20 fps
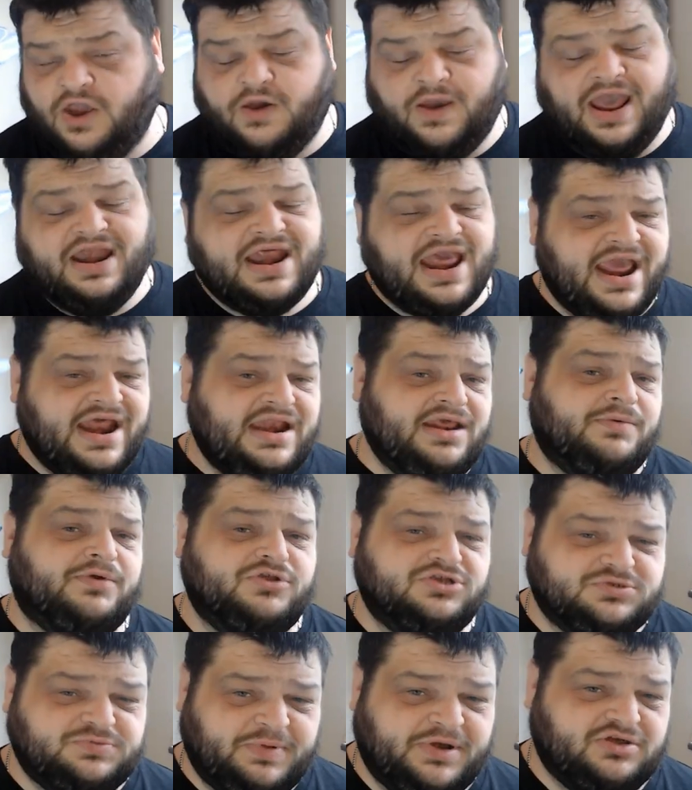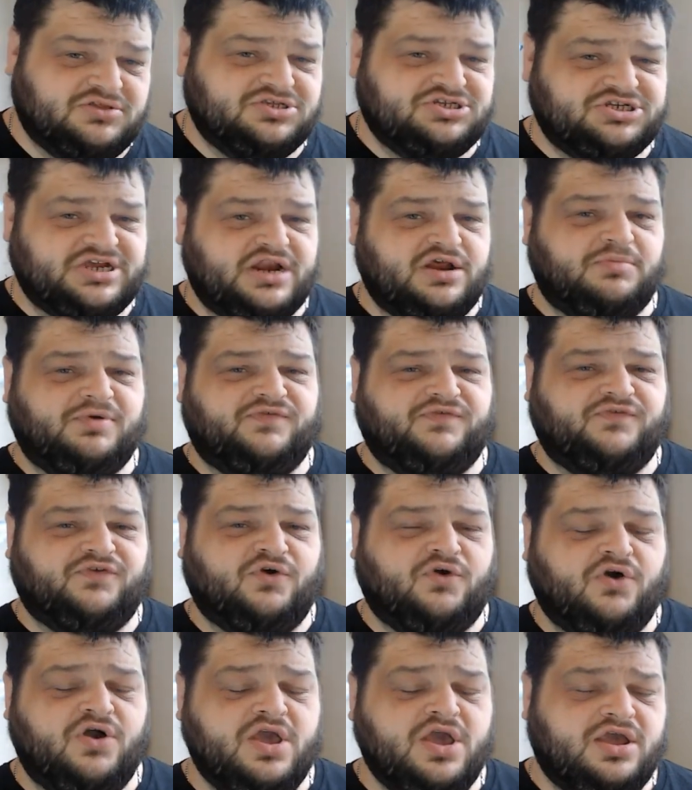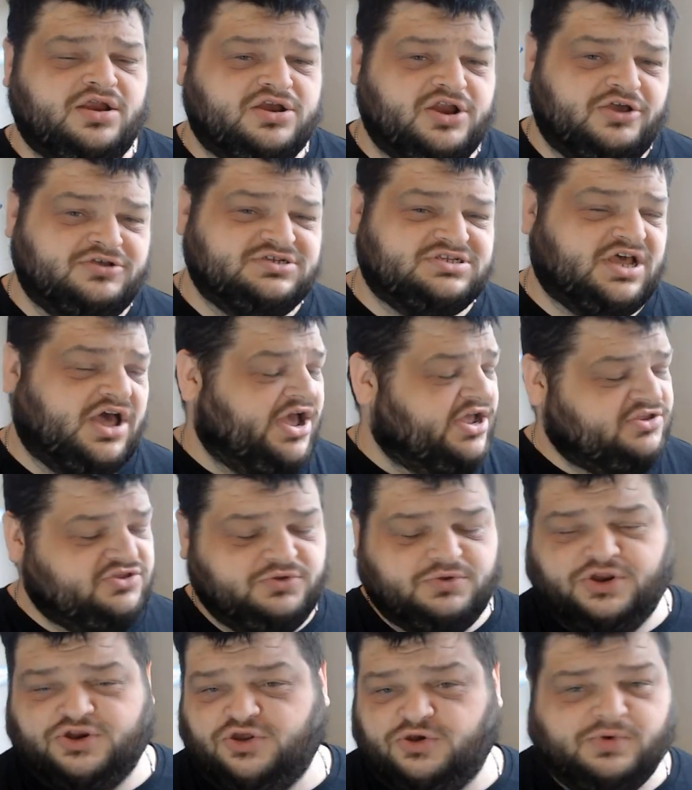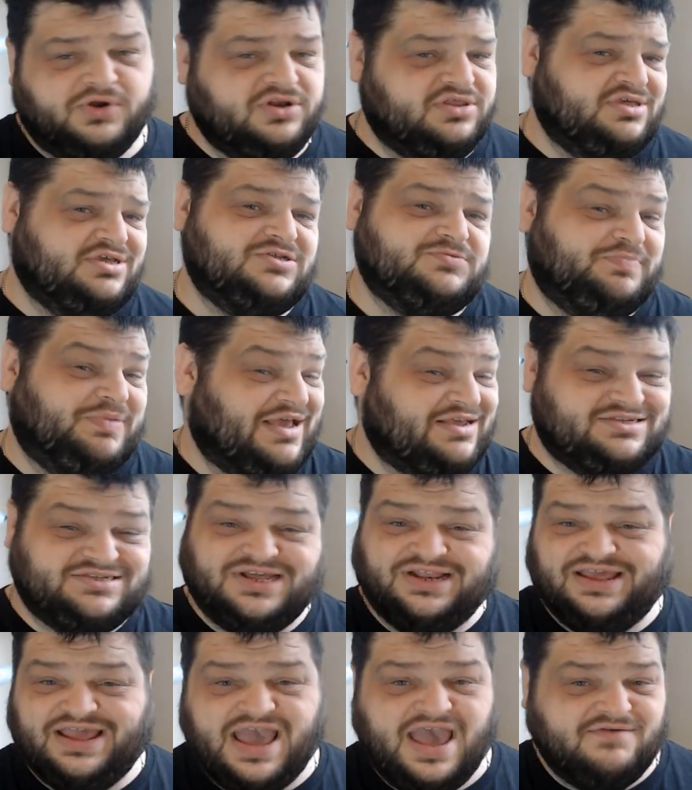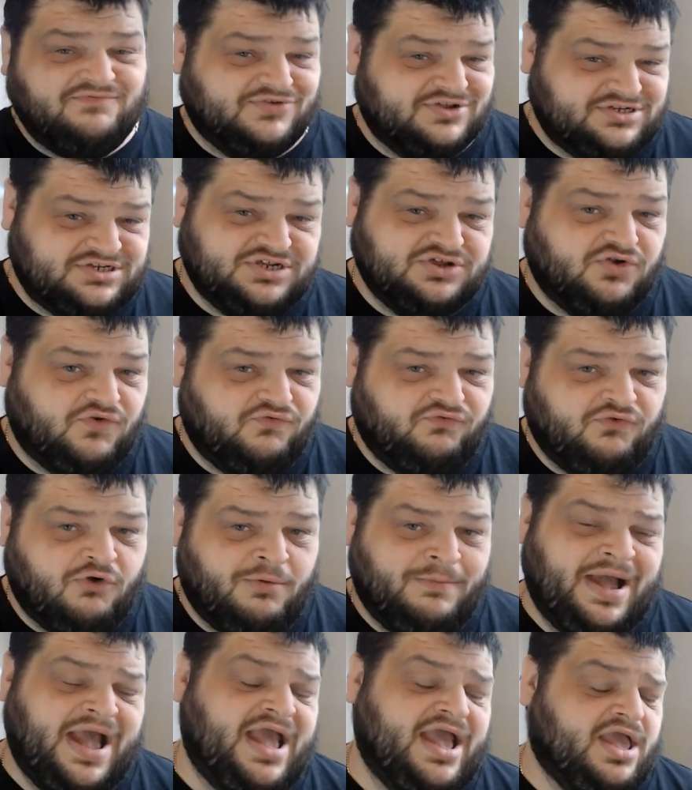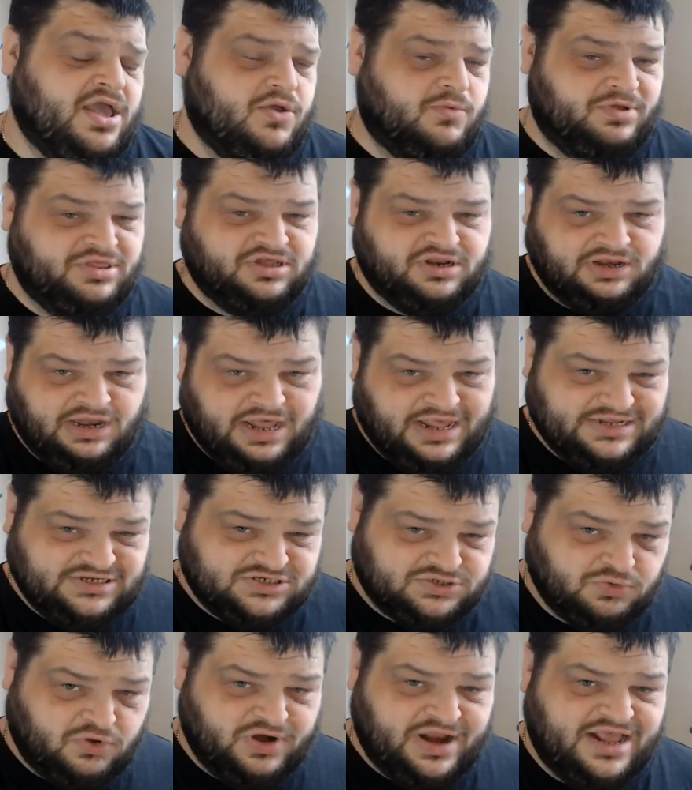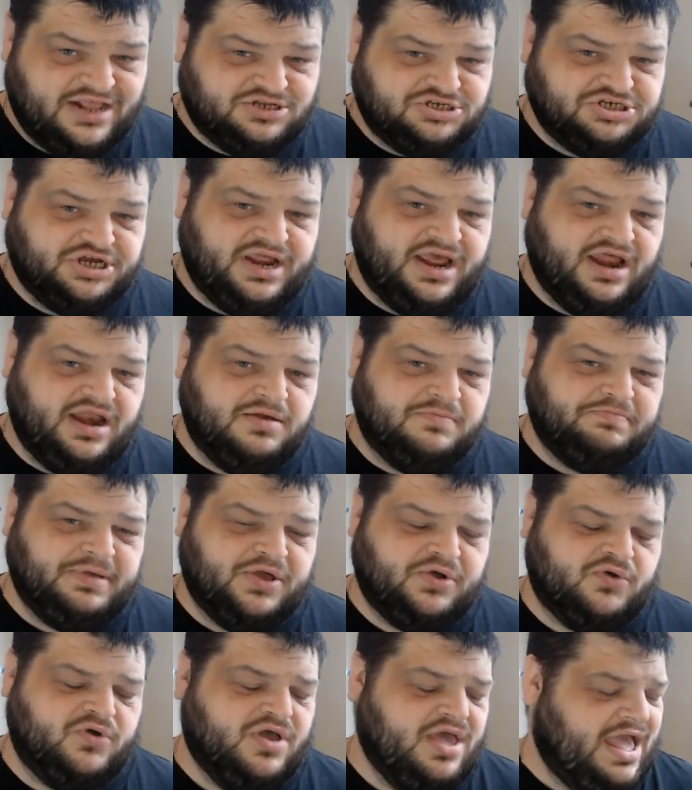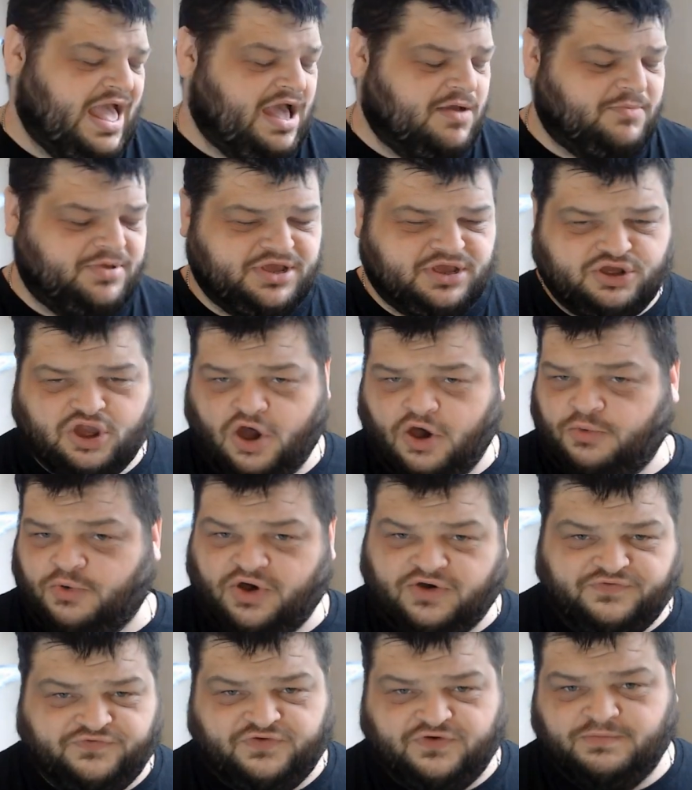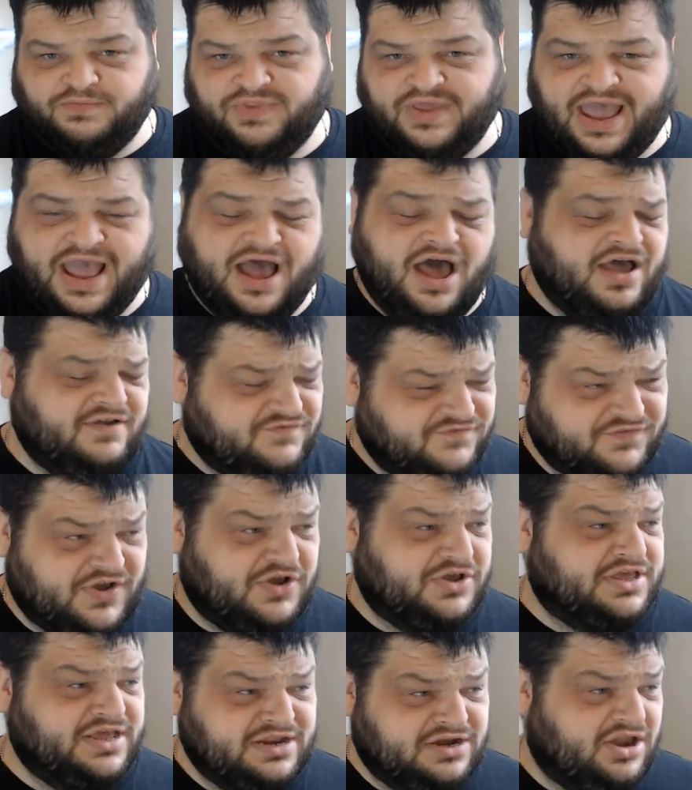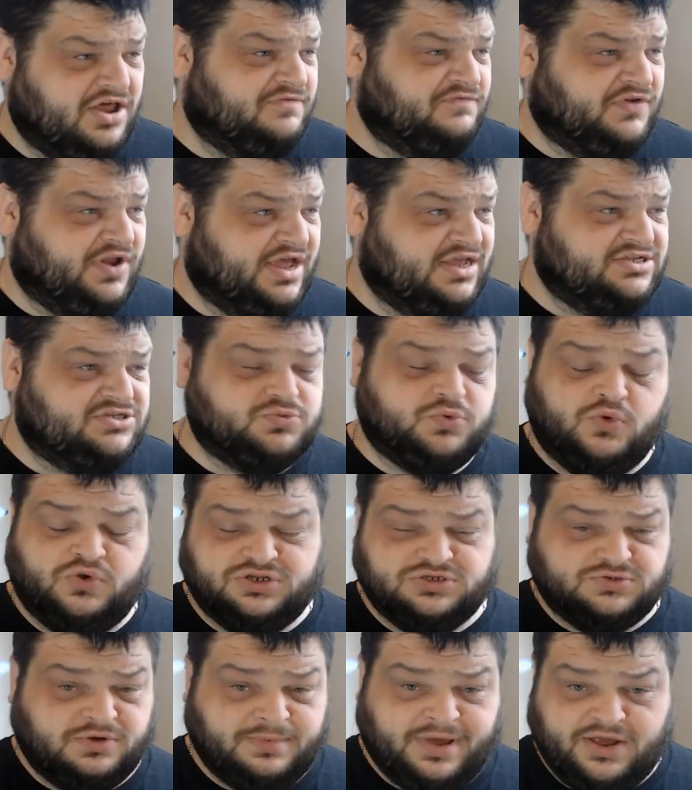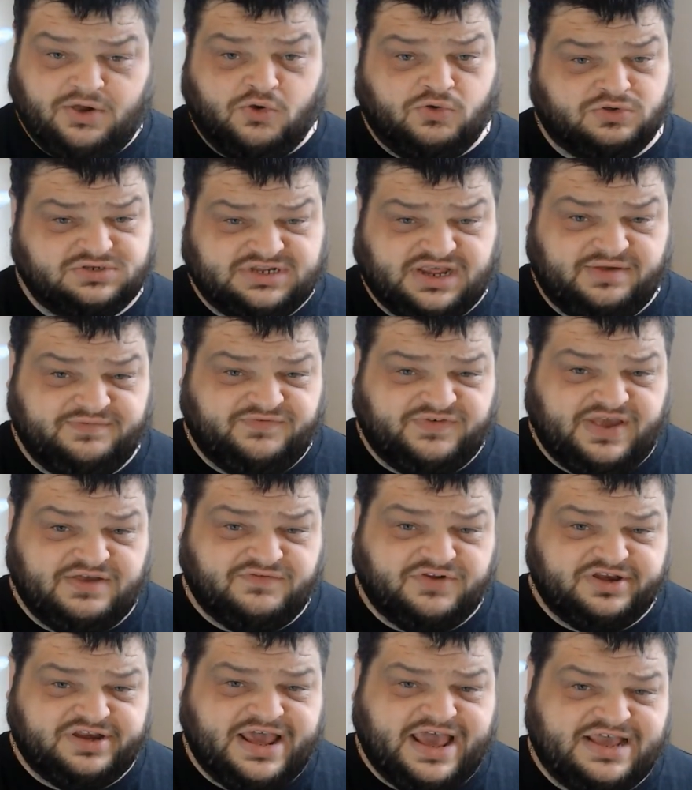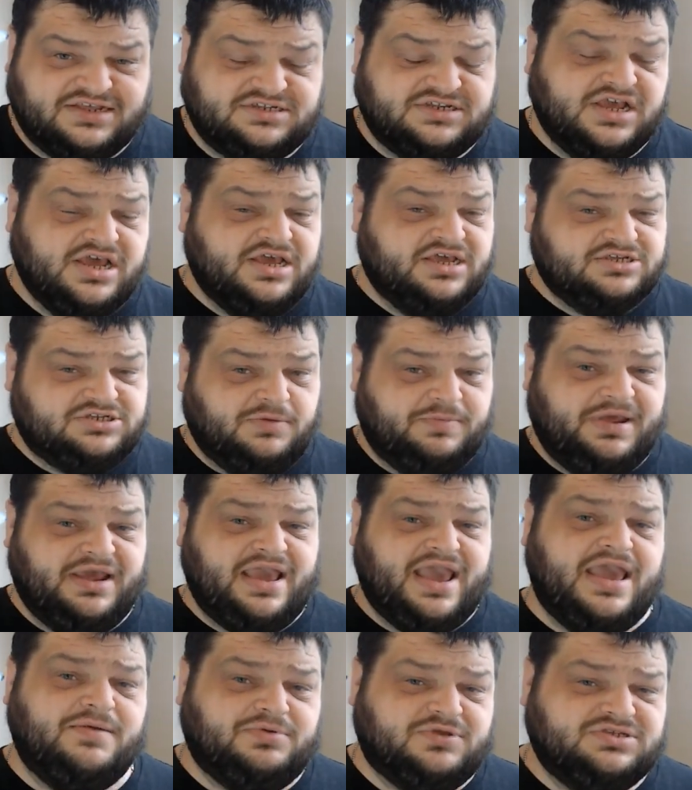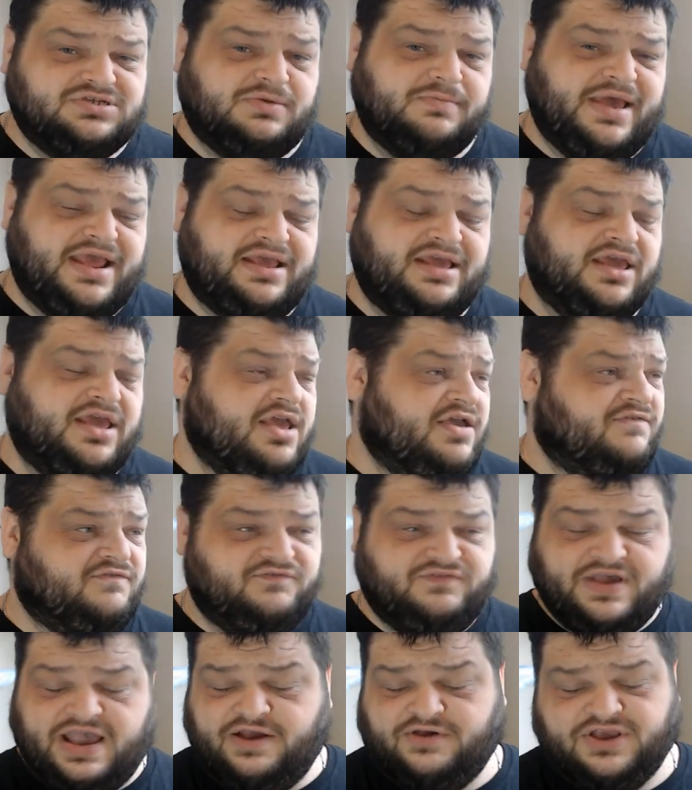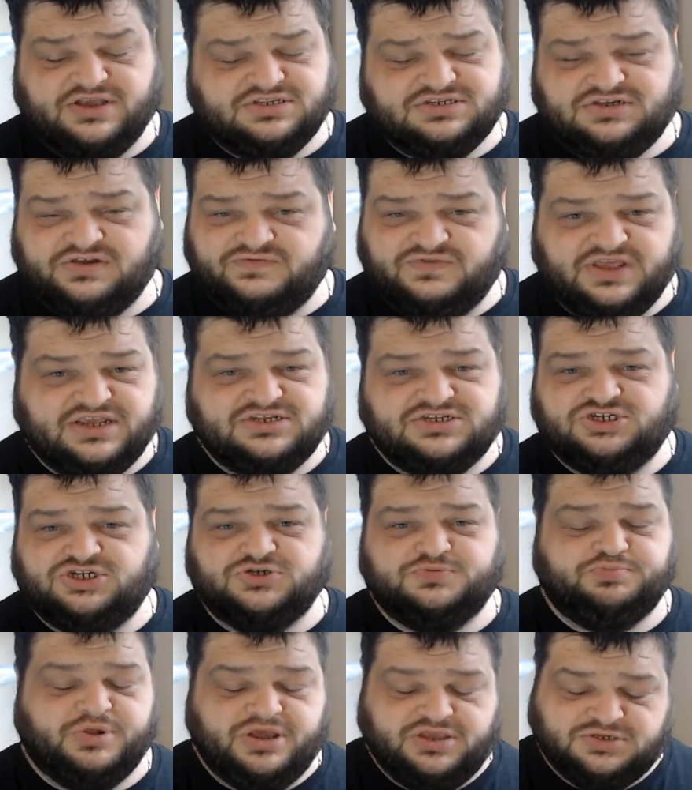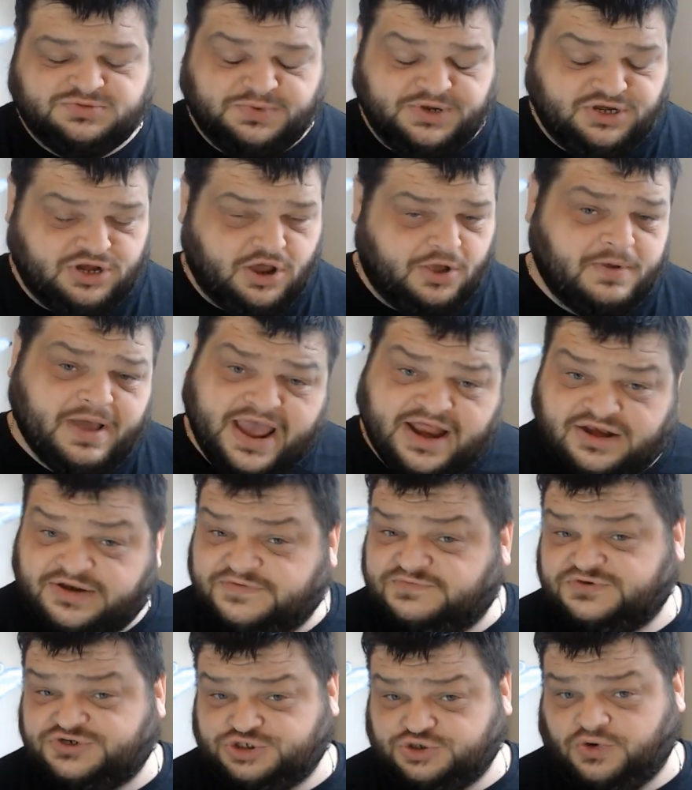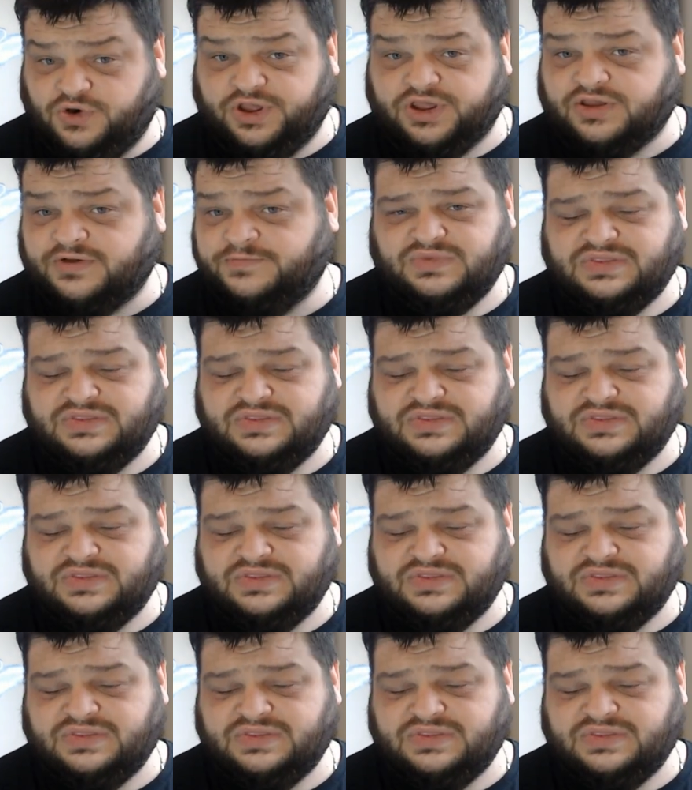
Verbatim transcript: And anyone who's been on the channel before knows that I do a new one of these basically every single format with a Lightsworn engine inbuilt, and we go off from there. I fucking love Lightsworn. It's one of my all-time favourite decks, so being able to make variants of this just brings me no end of joy.